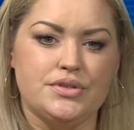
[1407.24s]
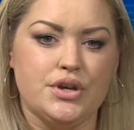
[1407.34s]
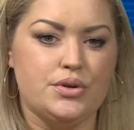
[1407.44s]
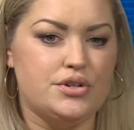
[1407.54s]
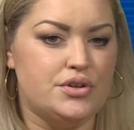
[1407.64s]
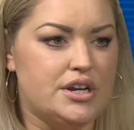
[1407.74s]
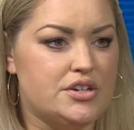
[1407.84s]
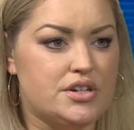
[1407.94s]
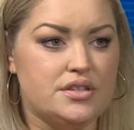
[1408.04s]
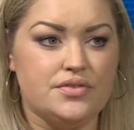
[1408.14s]
So
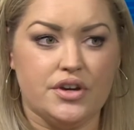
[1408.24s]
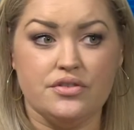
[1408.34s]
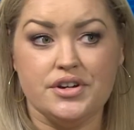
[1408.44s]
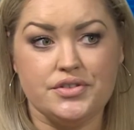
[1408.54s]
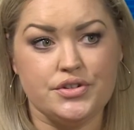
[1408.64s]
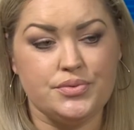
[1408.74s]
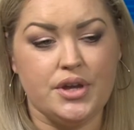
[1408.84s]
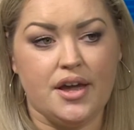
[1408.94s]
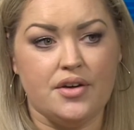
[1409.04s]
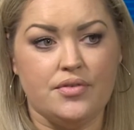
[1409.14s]
donations, fundraisers. We
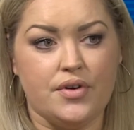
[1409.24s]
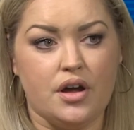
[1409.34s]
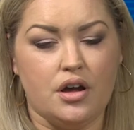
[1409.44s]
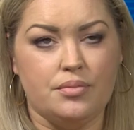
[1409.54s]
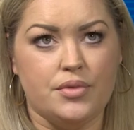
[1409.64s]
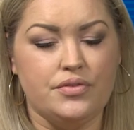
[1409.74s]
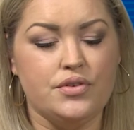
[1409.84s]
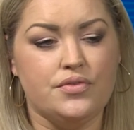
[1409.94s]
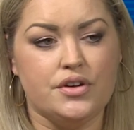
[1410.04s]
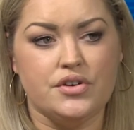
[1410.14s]
have a
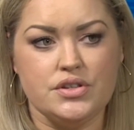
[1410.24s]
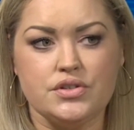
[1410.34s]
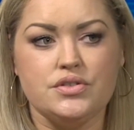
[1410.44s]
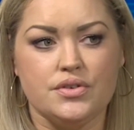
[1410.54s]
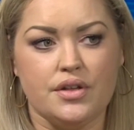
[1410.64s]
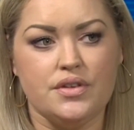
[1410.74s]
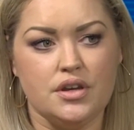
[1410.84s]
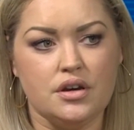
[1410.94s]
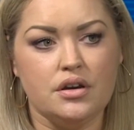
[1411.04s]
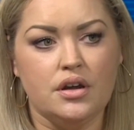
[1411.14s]
few fundraisers throughout the
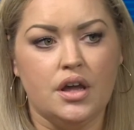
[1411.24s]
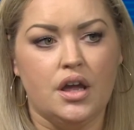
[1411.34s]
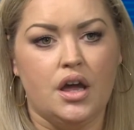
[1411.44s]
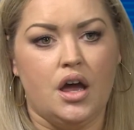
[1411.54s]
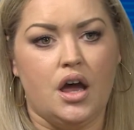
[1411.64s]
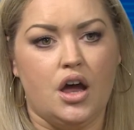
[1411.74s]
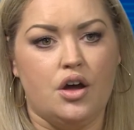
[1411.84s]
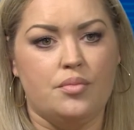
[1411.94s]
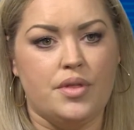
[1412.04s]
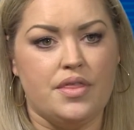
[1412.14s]
year.
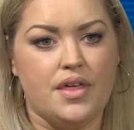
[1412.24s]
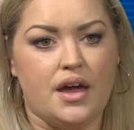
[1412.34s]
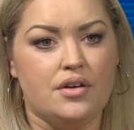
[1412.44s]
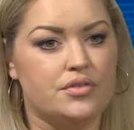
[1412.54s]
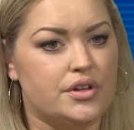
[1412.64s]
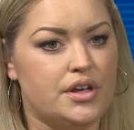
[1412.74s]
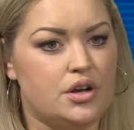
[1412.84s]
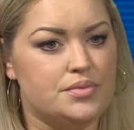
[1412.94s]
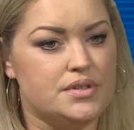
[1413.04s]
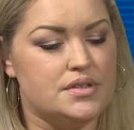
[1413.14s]
That really
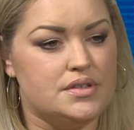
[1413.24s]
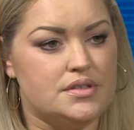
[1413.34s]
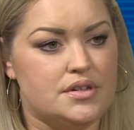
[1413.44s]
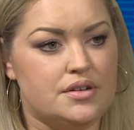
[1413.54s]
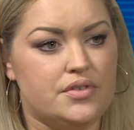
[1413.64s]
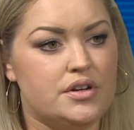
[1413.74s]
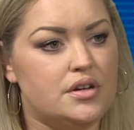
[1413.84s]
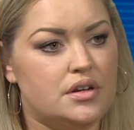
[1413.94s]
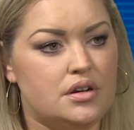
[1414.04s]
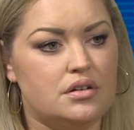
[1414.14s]
helps us stay
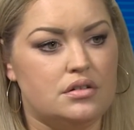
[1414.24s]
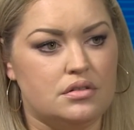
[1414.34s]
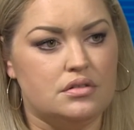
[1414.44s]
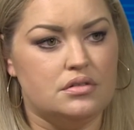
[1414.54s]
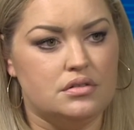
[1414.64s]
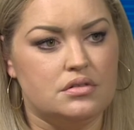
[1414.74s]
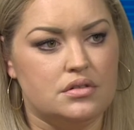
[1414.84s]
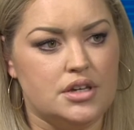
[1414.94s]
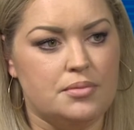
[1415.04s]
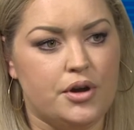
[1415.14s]
funded and
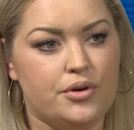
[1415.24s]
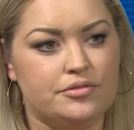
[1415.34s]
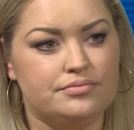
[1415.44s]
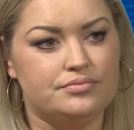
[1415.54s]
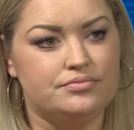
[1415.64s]
keep going.